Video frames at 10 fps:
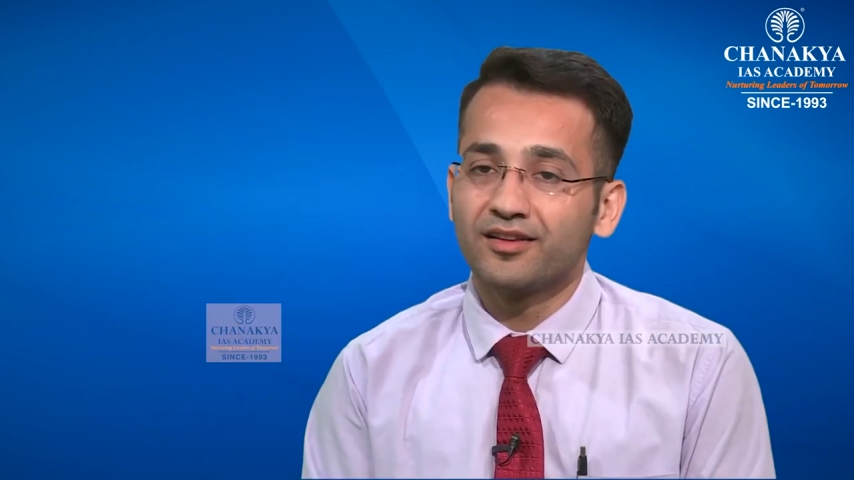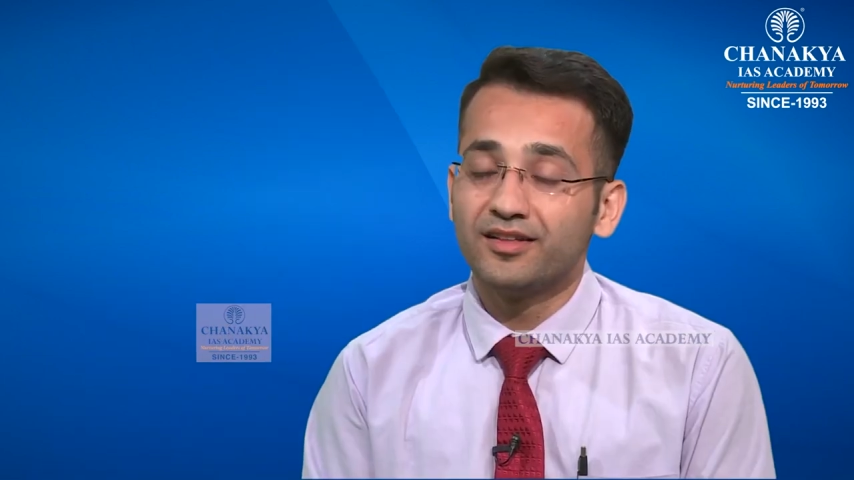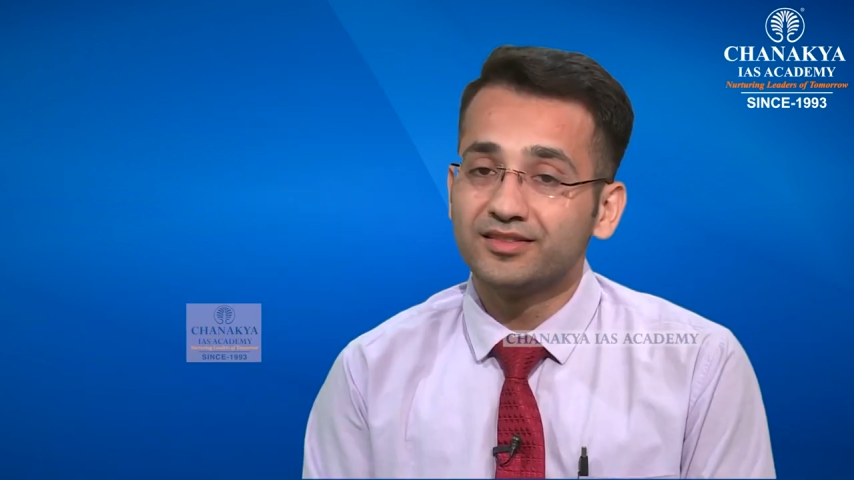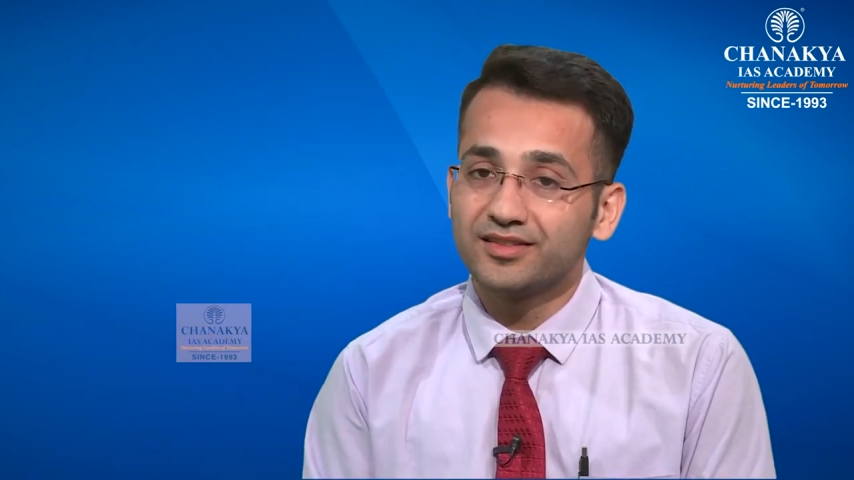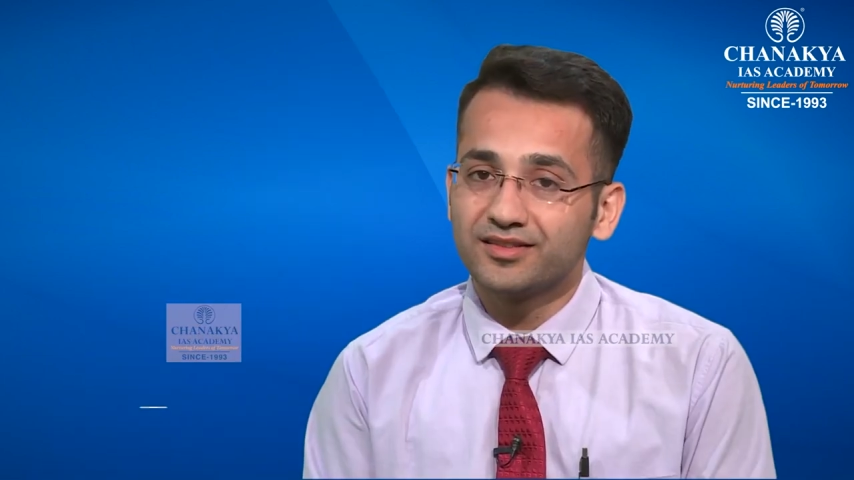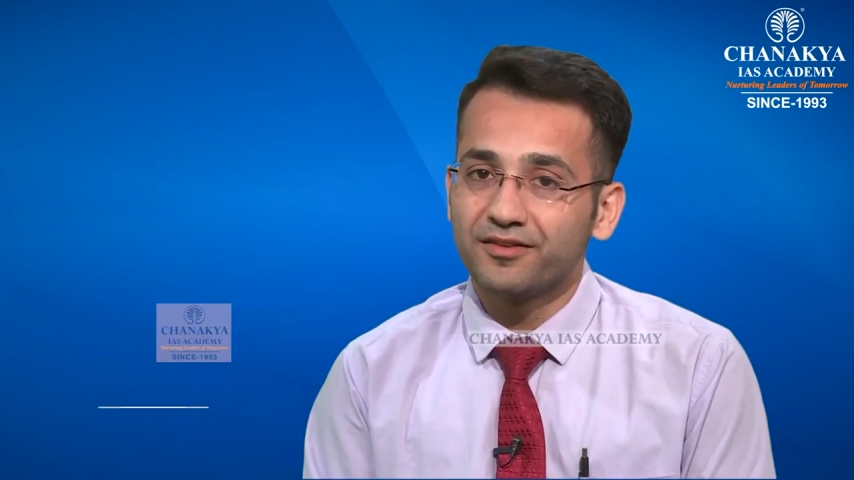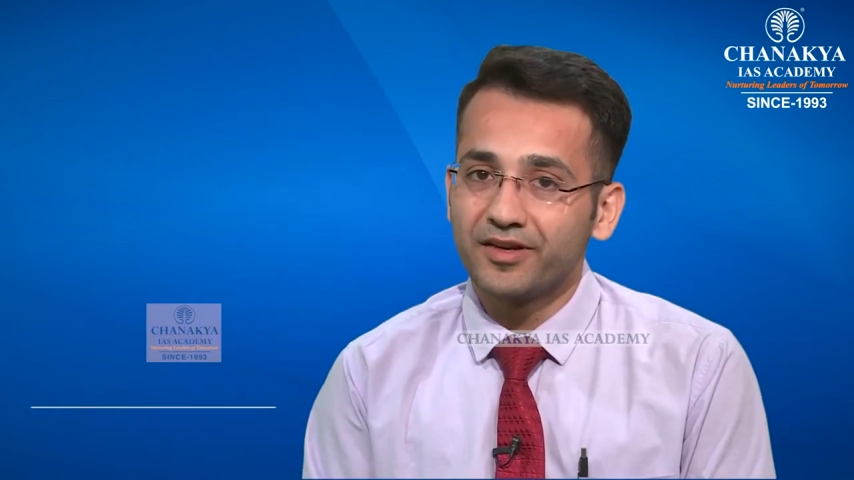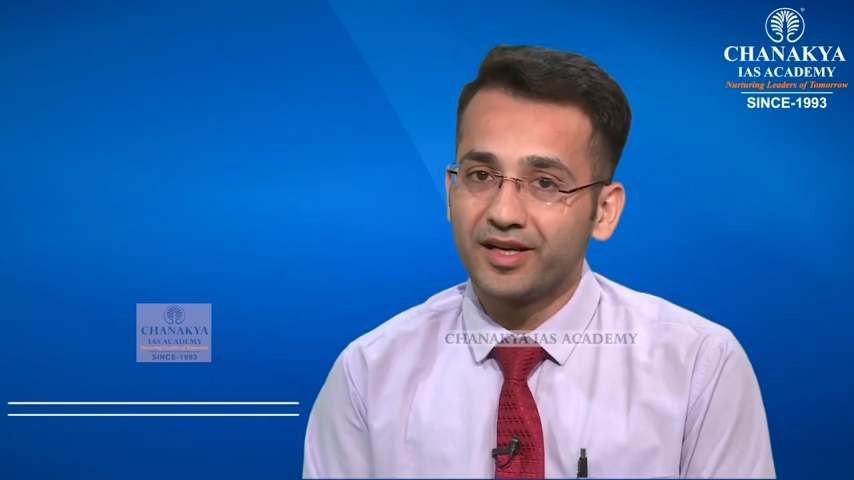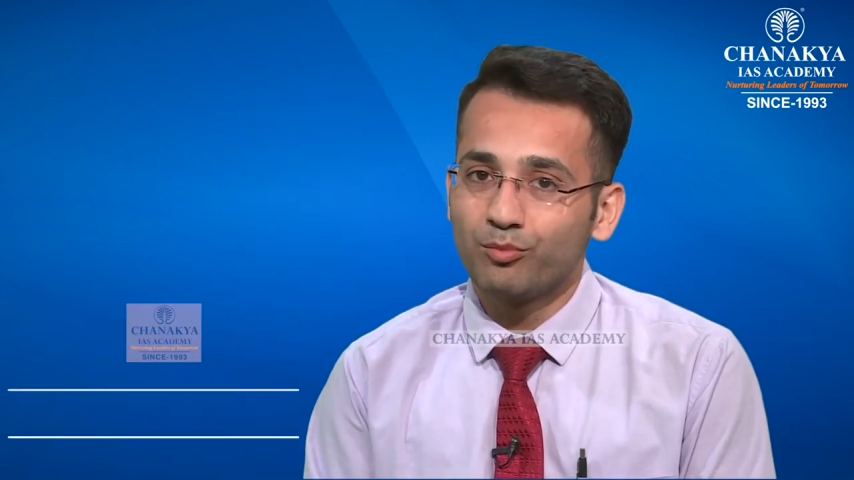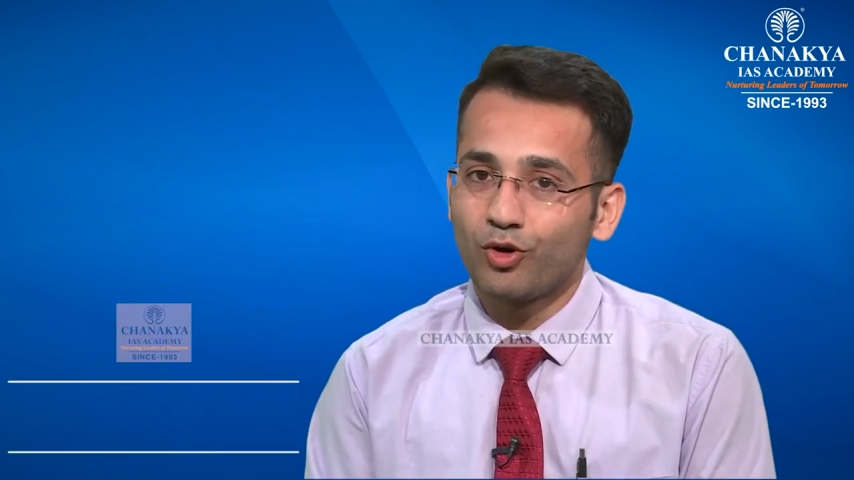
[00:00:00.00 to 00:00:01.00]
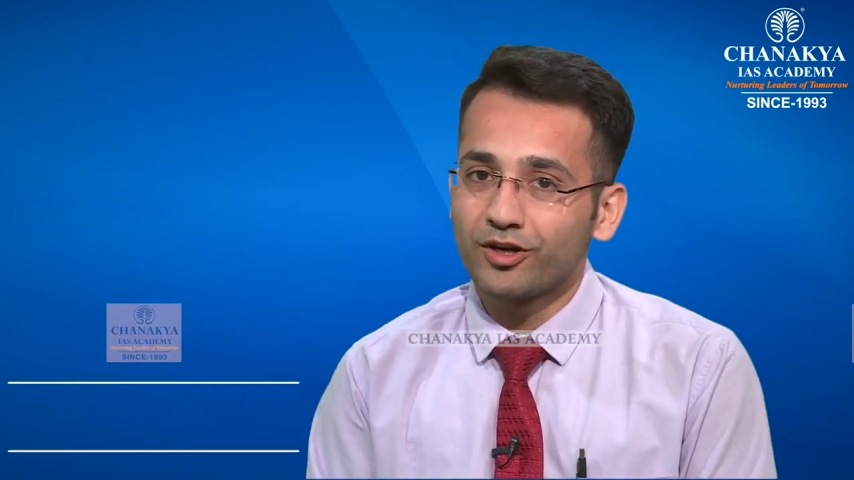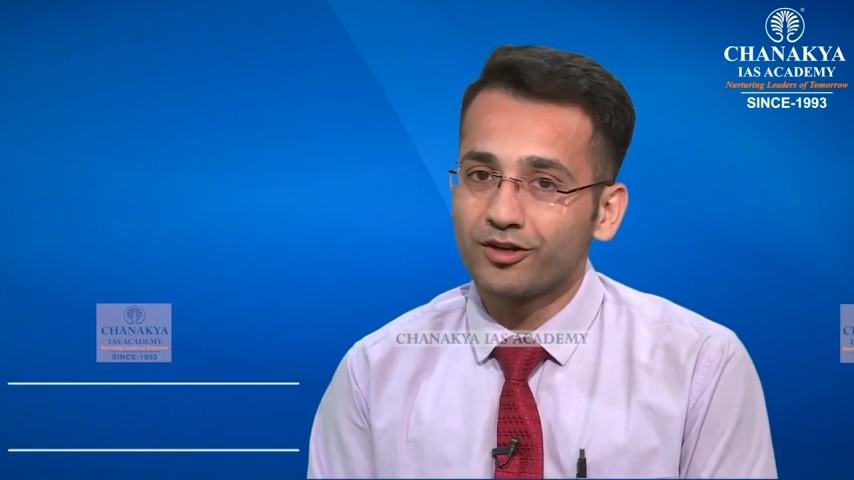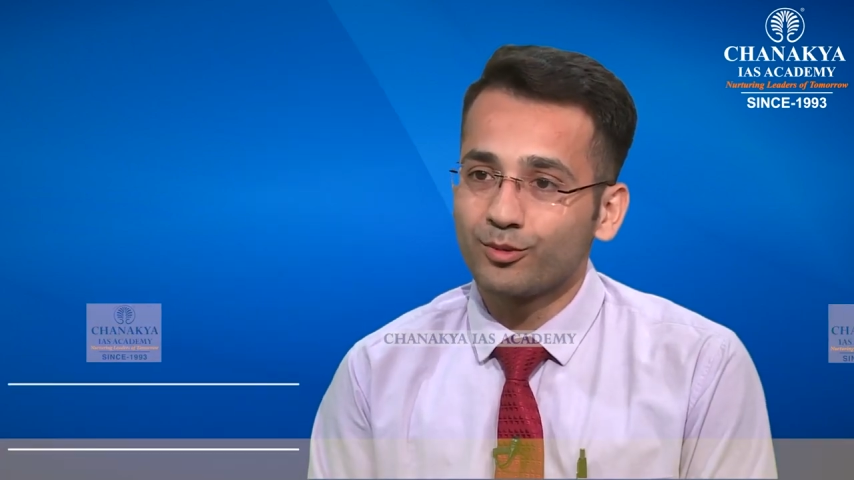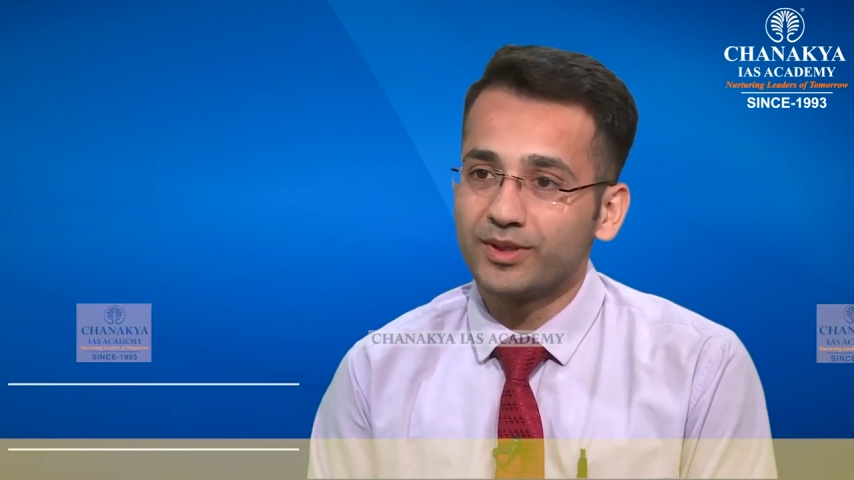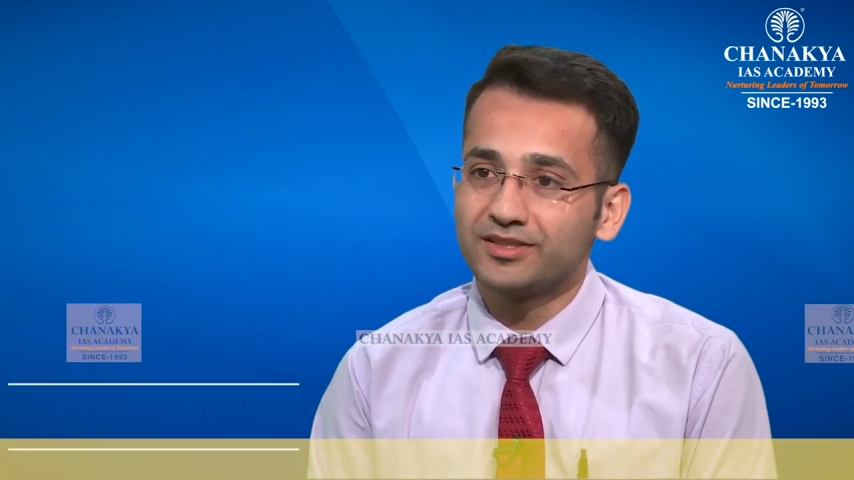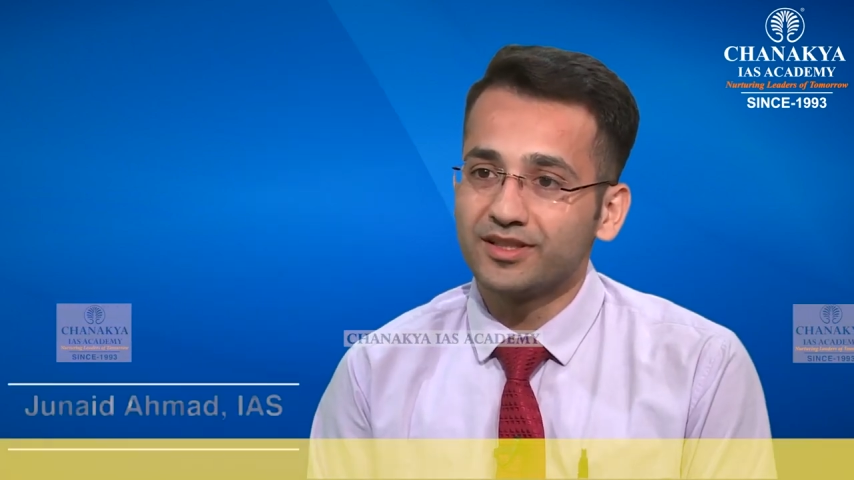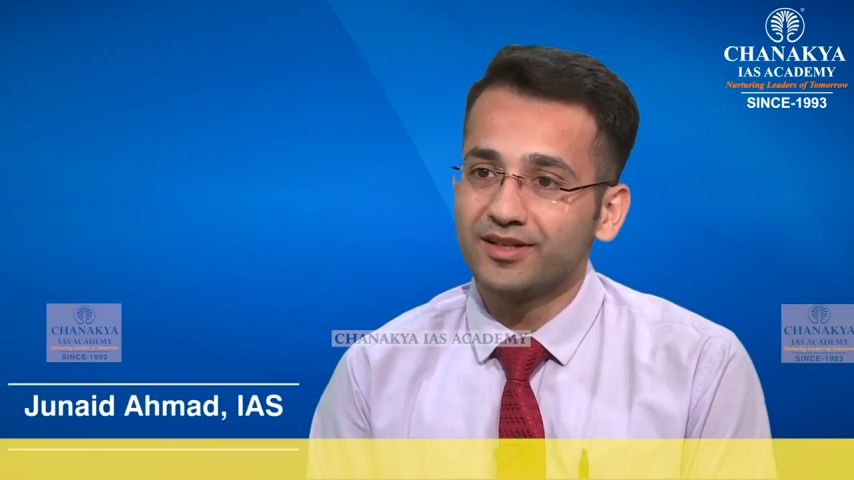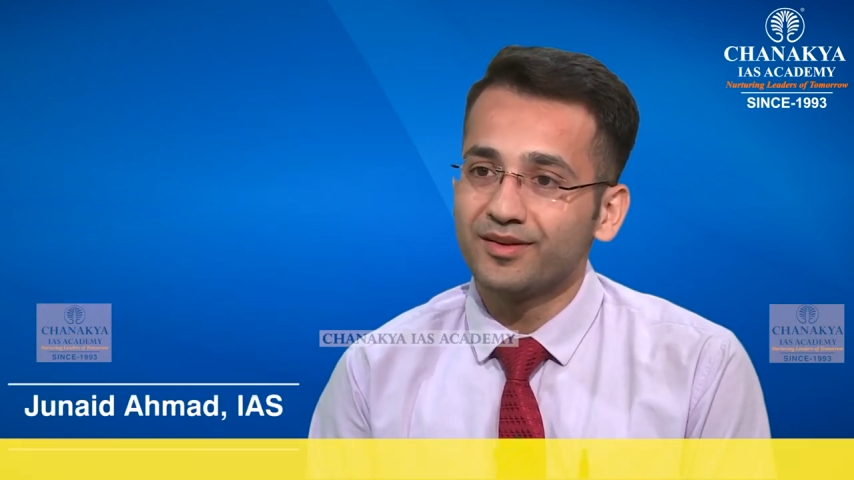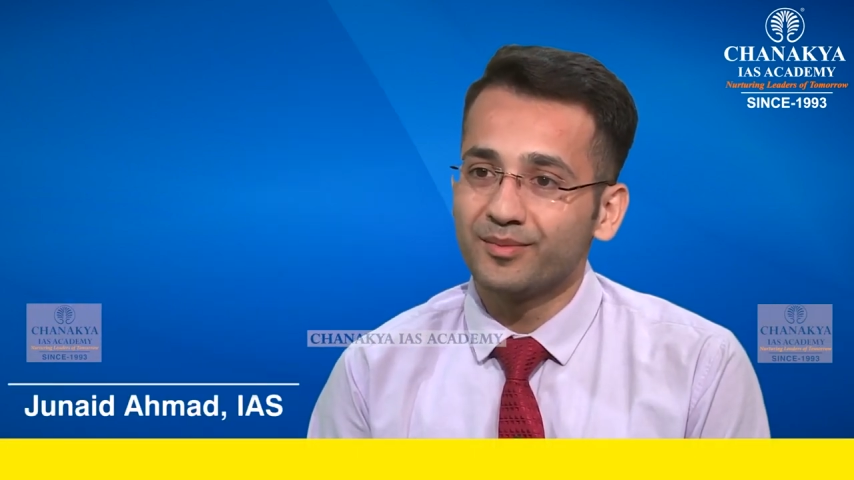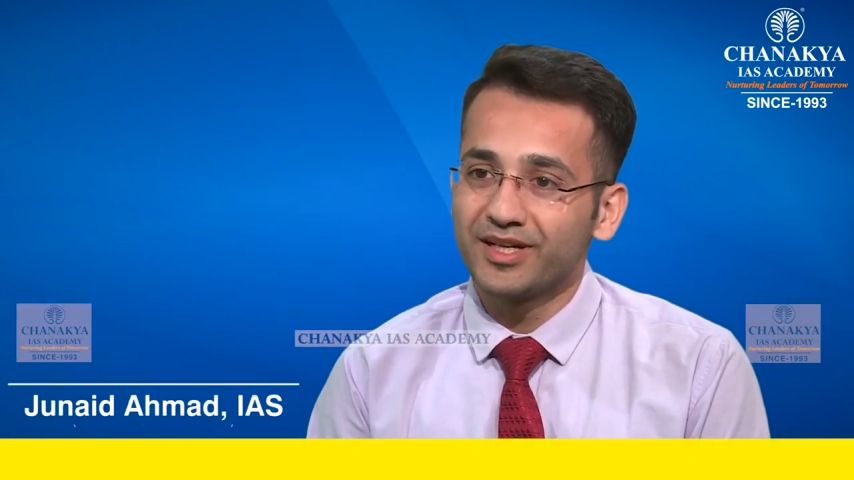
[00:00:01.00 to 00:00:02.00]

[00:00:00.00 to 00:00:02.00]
This is a very important question,